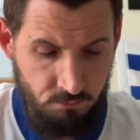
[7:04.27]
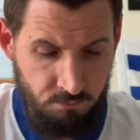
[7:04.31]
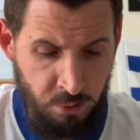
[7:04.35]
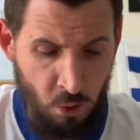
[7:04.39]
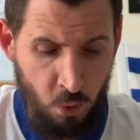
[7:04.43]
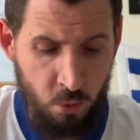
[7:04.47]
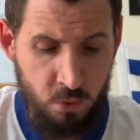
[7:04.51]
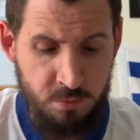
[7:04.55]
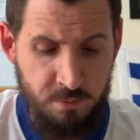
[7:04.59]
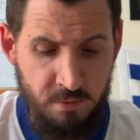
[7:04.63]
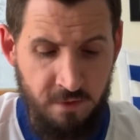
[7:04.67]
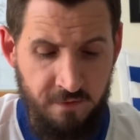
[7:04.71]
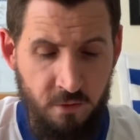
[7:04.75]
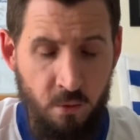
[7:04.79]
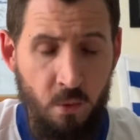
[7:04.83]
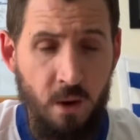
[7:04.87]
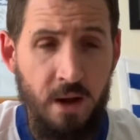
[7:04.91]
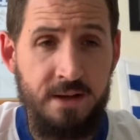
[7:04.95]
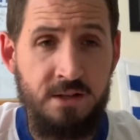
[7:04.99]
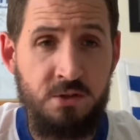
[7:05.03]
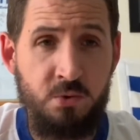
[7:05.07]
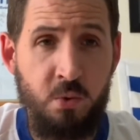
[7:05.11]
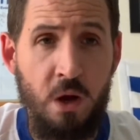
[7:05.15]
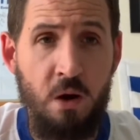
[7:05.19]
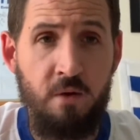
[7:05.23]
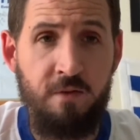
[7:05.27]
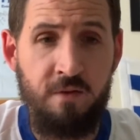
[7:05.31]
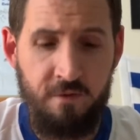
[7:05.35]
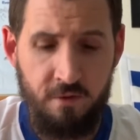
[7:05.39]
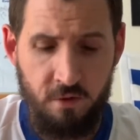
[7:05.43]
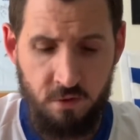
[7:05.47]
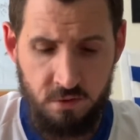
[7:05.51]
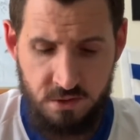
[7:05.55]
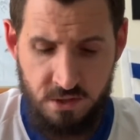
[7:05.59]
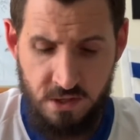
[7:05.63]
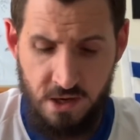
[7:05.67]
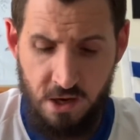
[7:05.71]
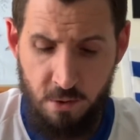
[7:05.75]
Portsmouth away 12th of
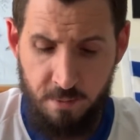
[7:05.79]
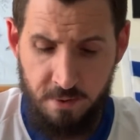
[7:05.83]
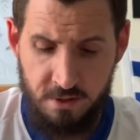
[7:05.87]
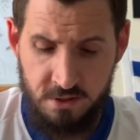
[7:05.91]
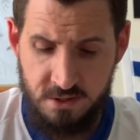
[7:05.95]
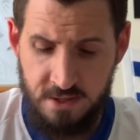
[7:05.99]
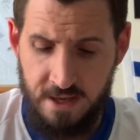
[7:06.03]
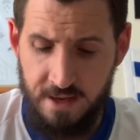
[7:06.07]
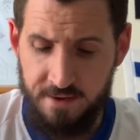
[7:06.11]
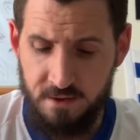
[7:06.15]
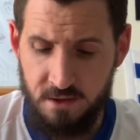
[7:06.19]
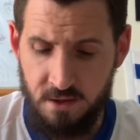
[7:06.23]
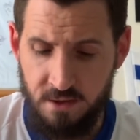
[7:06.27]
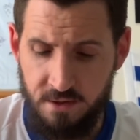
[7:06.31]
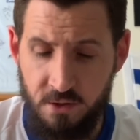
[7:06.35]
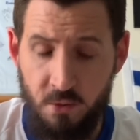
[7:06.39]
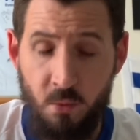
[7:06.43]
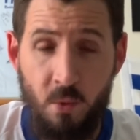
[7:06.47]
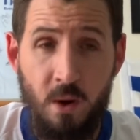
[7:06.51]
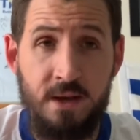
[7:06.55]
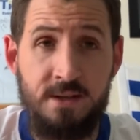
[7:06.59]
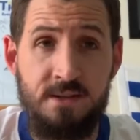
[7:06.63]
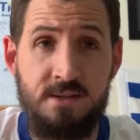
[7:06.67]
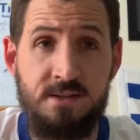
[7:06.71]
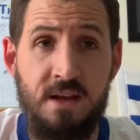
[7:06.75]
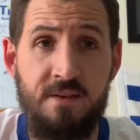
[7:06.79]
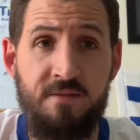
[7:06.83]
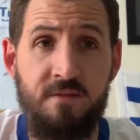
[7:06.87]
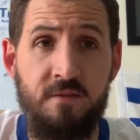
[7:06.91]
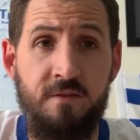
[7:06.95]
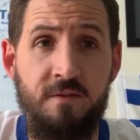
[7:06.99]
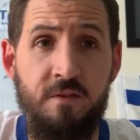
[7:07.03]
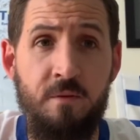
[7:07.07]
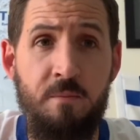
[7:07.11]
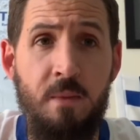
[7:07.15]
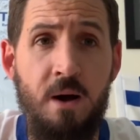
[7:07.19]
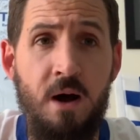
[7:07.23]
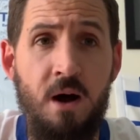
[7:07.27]
October, Sunderland away
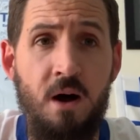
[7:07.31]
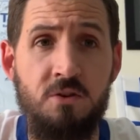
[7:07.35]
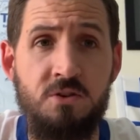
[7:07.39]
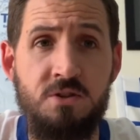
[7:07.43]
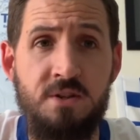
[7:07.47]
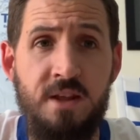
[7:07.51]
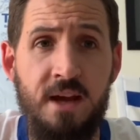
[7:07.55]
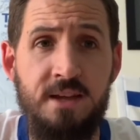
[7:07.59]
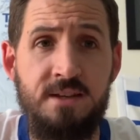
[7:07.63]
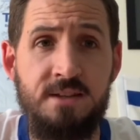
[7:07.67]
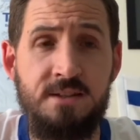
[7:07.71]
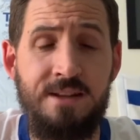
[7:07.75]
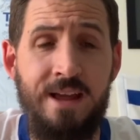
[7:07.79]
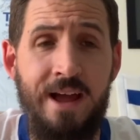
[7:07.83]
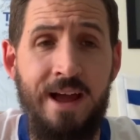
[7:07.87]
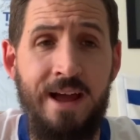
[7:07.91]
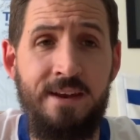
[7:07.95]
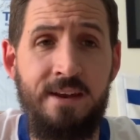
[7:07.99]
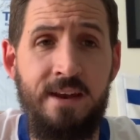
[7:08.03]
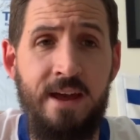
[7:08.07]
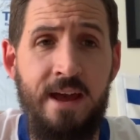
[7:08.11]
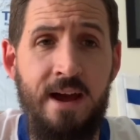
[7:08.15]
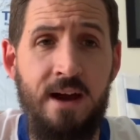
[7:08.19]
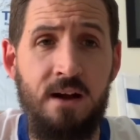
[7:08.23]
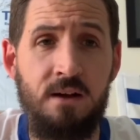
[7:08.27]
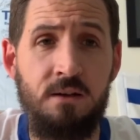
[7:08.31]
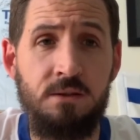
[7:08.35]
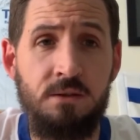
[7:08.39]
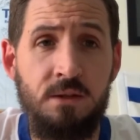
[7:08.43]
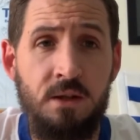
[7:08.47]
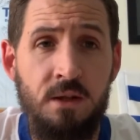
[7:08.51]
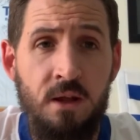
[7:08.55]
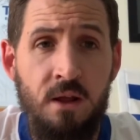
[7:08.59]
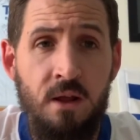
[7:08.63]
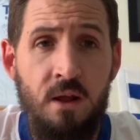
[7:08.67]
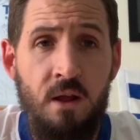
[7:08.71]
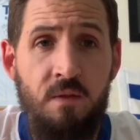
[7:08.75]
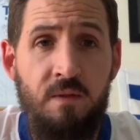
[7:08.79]
7th of March. They stand out.
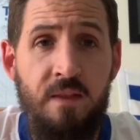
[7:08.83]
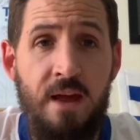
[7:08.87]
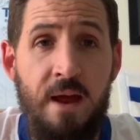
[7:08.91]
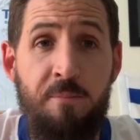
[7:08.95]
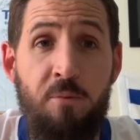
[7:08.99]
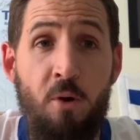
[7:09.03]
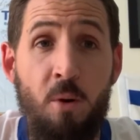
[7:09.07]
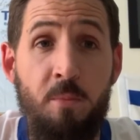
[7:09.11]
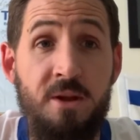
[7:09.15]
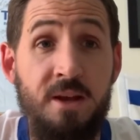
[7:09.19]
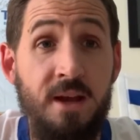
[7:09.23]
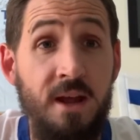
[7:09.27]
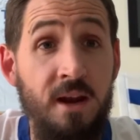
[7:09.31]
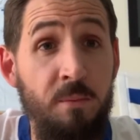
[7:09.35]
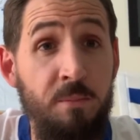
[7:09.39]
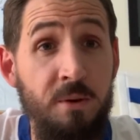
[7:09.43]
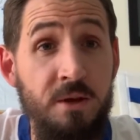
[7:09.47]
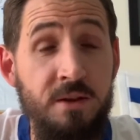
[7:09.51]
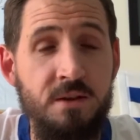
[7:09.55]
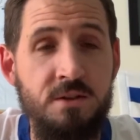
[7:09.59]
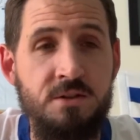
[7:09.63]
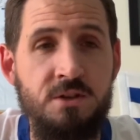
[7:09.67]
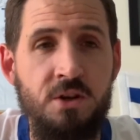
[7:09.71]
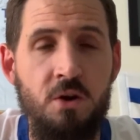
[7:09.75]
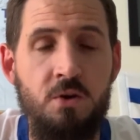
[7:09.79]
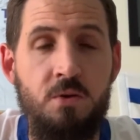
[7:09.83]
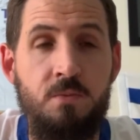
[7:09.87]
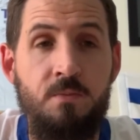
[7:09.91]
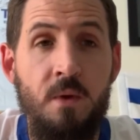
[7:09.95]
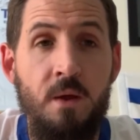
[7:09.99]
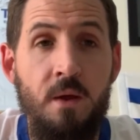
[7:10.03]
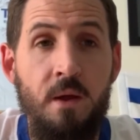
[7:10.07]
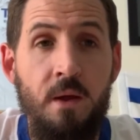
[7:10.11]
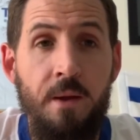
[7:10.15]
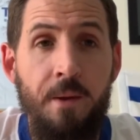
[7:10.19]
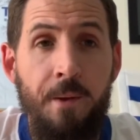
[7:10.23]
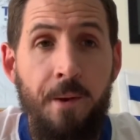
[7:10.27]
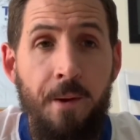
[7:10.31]
They're probably going to be the two
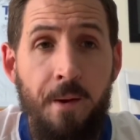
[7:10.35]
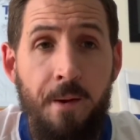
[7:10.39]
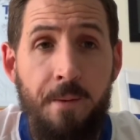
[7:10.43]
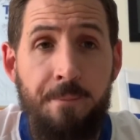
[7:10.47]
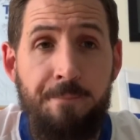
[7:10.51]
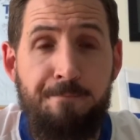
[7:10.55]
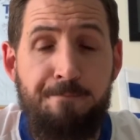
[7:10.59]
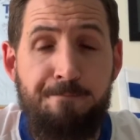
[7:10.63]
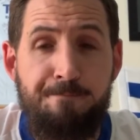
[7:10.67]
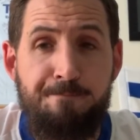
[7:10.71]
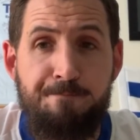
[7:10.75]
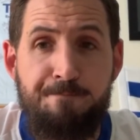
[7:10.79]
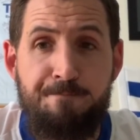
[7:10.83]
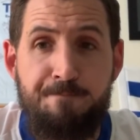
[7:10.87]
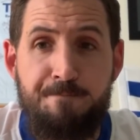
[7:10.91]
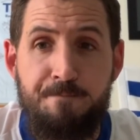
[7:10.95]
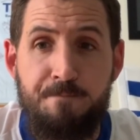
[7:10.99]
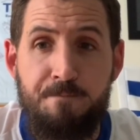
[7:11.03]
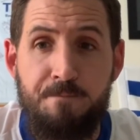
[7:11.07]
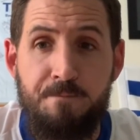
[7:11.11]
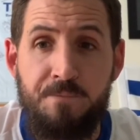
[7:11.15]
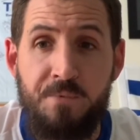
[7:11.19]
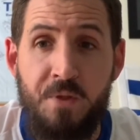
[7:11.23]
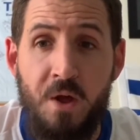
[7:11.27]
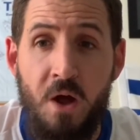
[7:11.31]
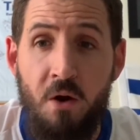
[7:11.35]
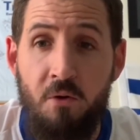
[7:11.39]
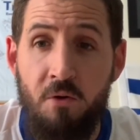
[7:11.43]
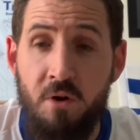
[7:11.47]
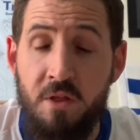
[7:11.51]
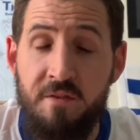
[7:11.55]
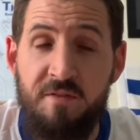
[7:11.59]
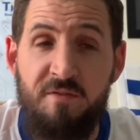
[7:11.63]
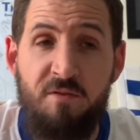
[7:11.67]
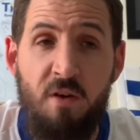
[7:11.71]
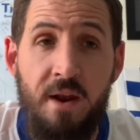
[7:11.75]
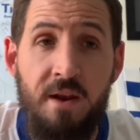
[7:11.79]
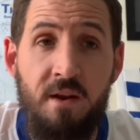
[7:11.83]
that are at
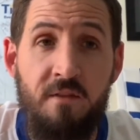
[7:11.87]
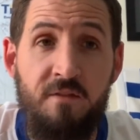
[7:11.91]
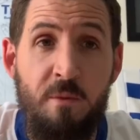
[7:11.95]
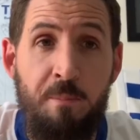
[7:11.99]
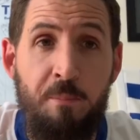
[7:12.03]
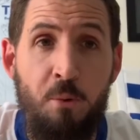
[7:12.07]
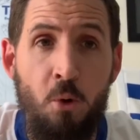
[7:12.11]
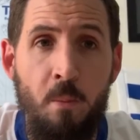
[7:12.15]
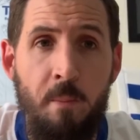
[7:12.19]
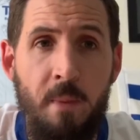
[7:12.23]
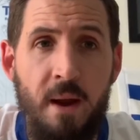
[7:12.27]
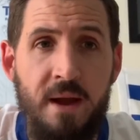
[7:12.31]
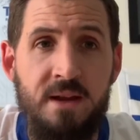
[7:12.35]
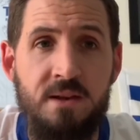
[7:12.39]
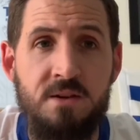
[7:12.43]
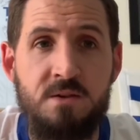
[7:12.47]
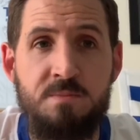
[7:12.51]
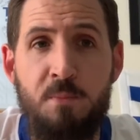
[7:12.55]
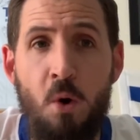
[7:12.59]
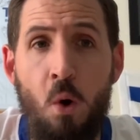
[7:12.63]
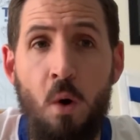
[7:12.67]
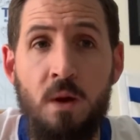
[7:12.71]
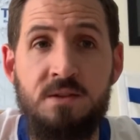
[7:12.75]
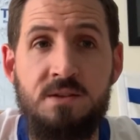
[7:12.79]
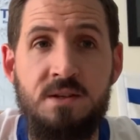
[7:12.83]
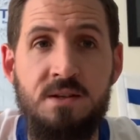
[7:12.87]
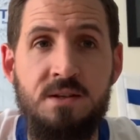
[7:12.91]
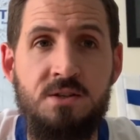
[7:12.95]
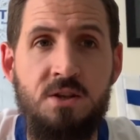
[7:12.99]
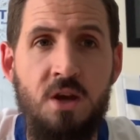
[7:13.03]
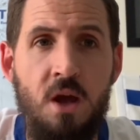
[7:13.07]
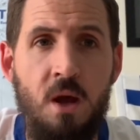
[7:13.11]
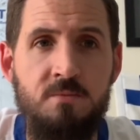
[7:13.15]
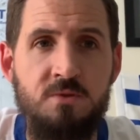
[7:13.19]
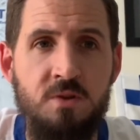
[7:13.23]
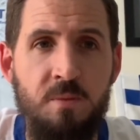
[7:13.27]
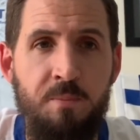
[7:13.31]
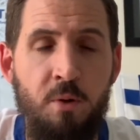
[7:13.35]
the front of the bookmakers' minds in
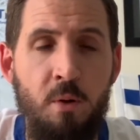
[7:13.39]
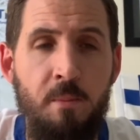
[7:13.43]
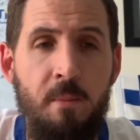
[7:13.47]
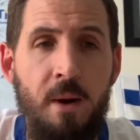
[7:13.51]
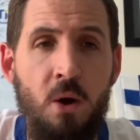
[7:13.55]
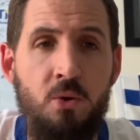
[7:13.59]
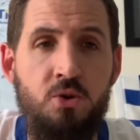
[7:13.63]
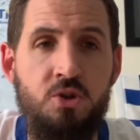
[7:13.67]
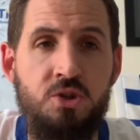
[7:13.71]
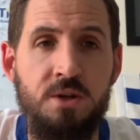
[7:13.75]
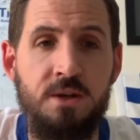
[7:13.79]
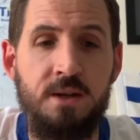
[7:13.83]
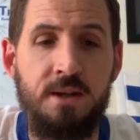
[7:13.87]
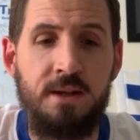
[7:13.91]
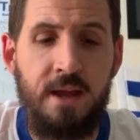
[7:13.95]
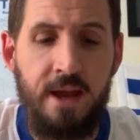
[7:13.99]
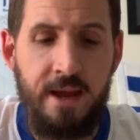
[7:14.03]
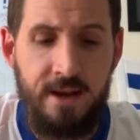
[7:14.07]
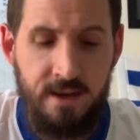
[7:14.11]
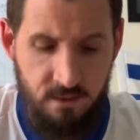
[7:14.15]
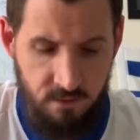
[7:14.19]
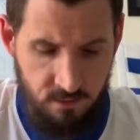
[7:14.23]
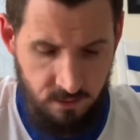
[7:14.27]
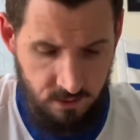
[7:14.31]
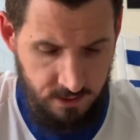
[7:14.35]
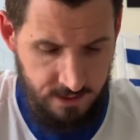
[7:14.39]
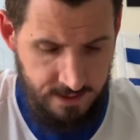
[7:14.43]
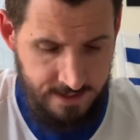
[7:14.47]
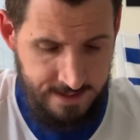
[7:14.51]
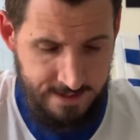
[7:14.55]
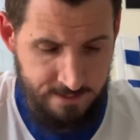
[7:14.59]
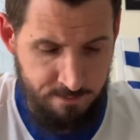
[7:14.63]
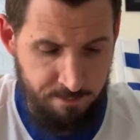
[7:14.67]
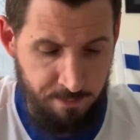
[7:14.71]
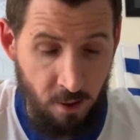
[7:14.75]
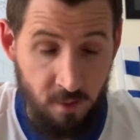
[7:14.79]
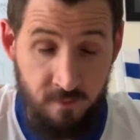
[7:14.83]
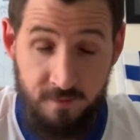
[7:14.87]
terms of promotion again.
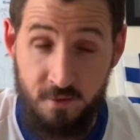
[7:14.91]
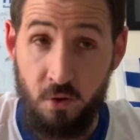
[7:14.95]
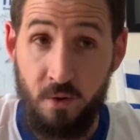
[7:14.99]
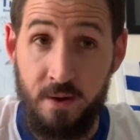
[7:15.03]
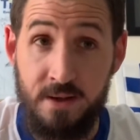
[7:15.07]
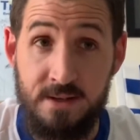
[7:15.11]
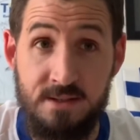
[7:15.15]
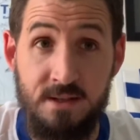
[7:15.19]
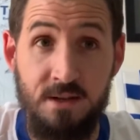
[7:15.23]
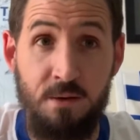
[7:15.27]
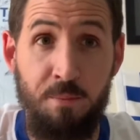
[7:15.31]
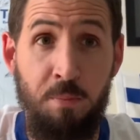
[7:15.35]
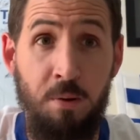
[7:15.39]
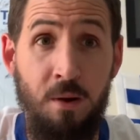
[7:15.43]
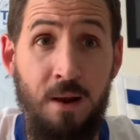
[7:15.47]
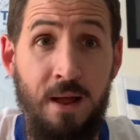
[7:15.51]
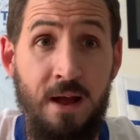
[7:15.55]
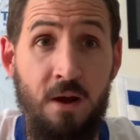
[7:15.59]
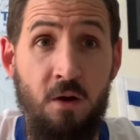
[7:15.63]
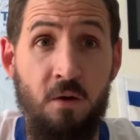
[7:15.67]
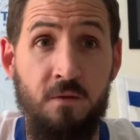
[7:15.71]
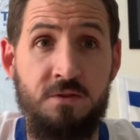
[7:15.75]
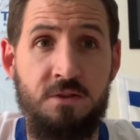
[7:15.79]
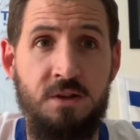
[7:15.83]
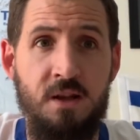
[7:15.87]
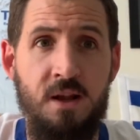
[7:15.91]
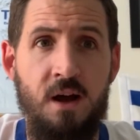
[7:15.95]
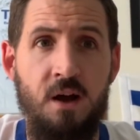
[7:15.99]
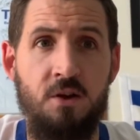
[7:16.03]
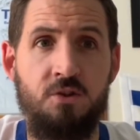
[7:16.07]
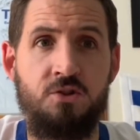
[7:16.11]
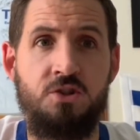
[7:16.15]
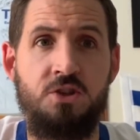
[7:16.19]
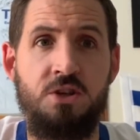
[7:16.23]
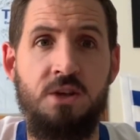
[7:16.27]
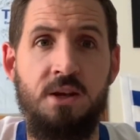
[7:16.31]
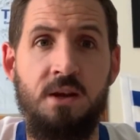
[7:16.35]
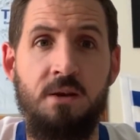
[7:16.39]
Both got into the playoffs
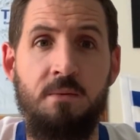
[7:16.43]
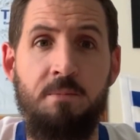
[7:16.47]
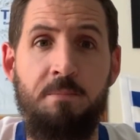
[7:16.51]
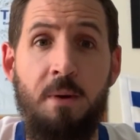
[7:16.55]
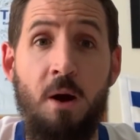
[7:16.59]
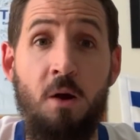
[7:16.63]
last year.